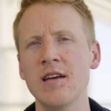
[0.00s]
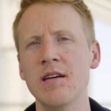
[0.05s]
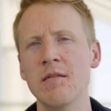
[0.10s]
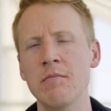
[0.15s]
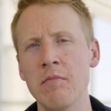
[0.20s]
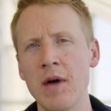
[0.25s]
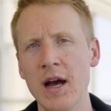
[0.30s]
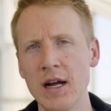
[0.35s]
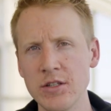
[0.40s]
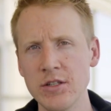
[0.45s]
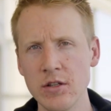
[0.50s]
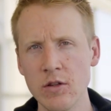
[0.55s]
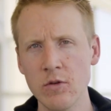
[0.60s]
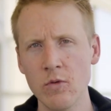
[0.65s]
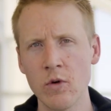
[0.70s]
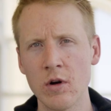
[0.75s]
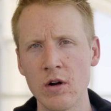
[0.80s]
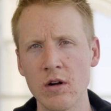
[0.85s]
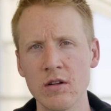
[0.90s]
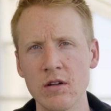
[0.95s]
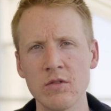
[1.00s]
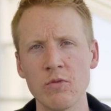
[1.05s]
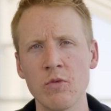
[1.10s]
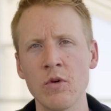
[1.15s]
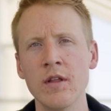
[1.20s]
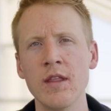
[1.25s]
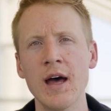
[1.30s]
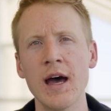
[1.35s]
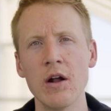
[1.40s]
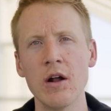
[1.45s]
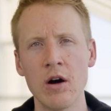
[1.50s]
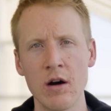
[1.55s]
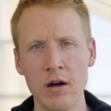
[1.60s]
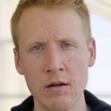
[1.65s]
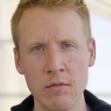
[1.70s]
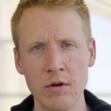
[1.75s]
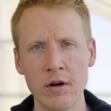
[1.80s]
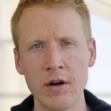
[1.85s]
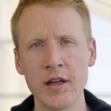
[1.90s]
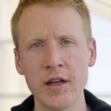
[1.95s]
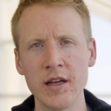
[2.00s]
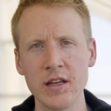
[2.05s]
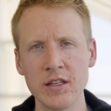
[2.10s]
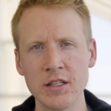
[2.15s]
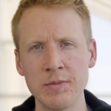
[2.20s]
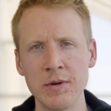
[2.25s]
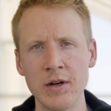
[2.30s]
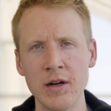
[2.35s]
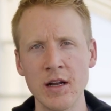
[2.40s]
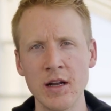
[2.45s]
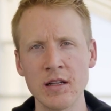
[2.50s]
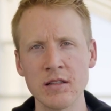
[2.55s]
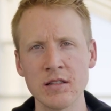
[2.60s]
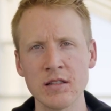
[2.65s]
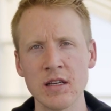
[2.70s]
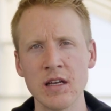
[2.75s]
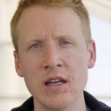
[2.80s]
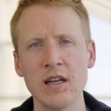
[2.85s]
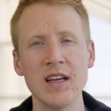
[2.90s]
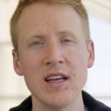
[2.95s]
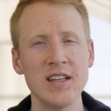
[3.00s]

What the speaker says: Imagine the world where that onboarding experience